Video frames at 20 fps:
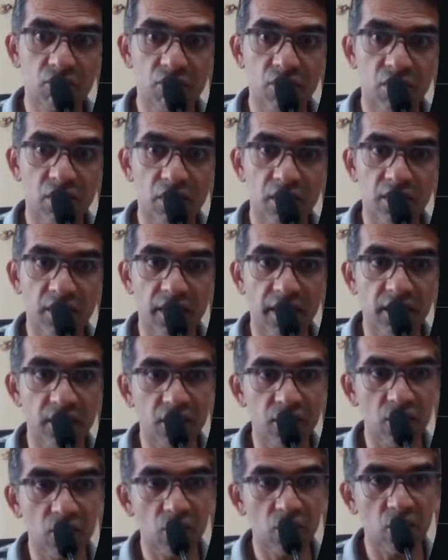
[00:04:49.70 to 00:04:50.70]
30
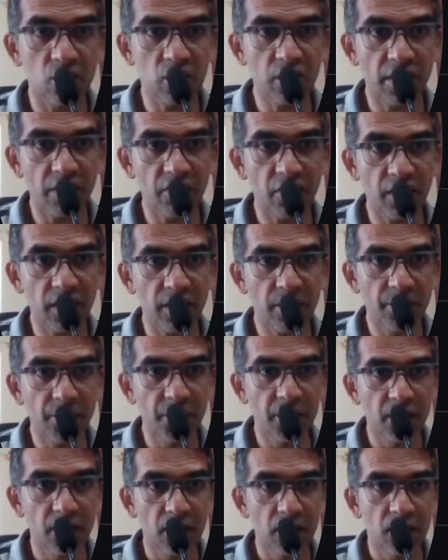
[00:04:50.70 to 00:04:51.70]
seconds now okay fine
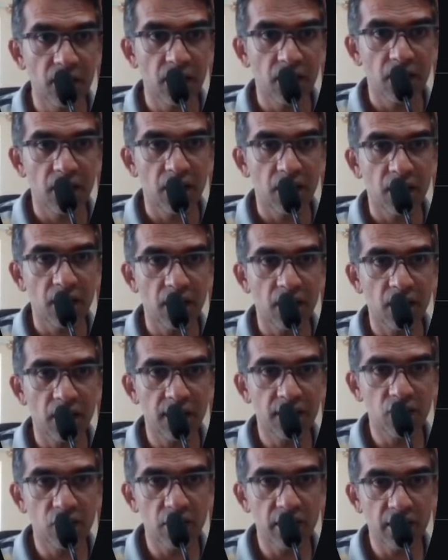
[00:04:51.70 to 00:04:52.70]
uh,
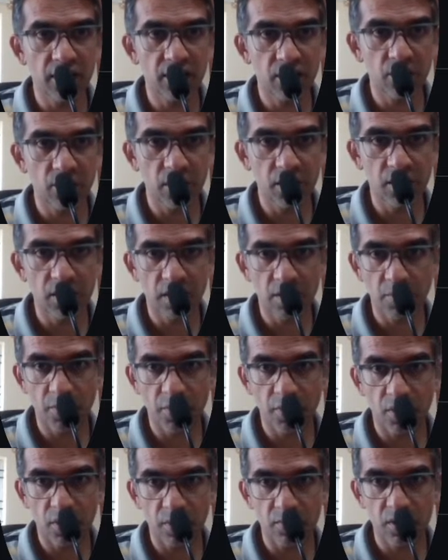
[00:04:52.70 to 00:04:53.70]
let's look at some other
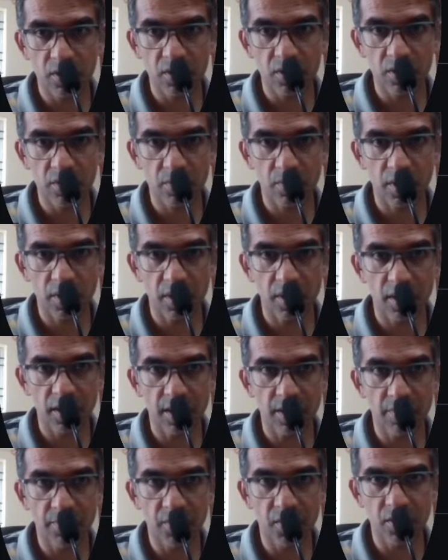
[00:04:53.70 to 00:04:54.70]
prompts by the
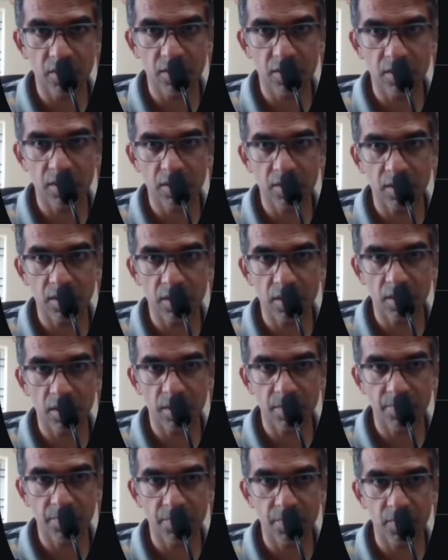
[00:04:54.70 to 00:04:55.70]
time this uh,
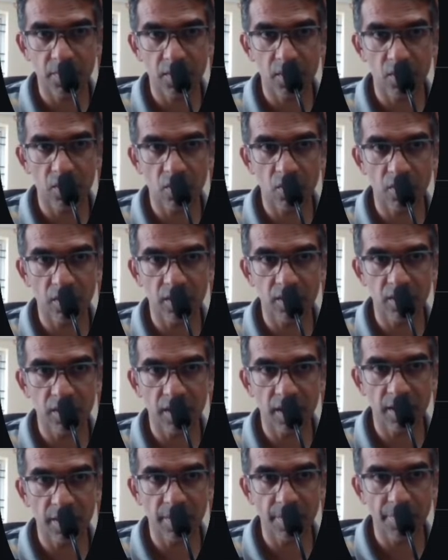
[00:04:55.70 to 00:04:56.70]
you know is
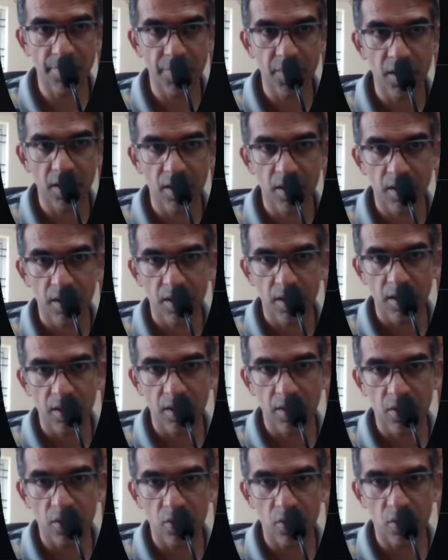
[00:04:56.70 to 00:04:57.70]
done
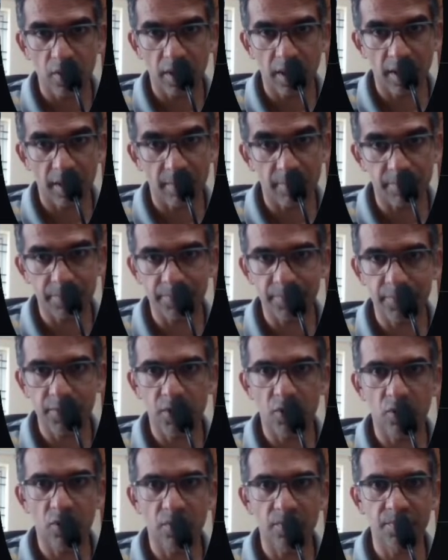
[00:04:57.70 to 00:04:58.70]
okay
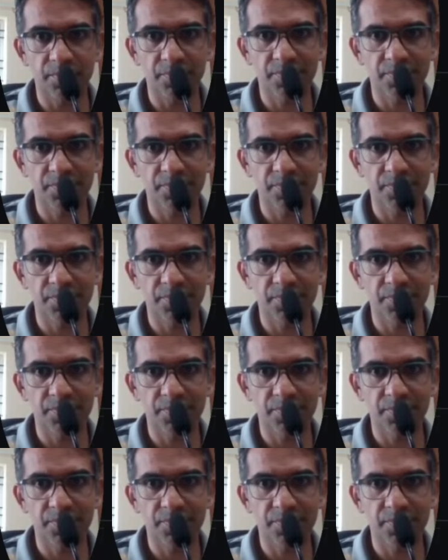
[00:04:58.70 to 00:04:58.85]
oh